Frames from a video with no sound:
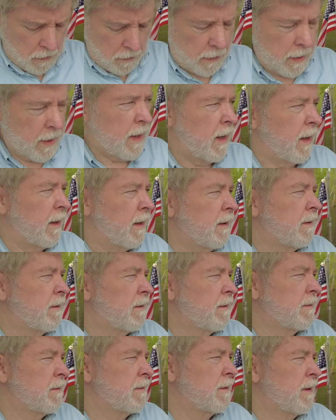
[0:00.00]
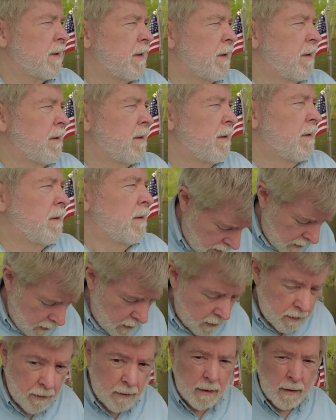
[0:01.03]
Okay. You
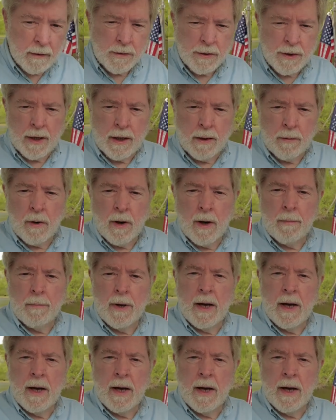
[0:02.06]
can see where I'm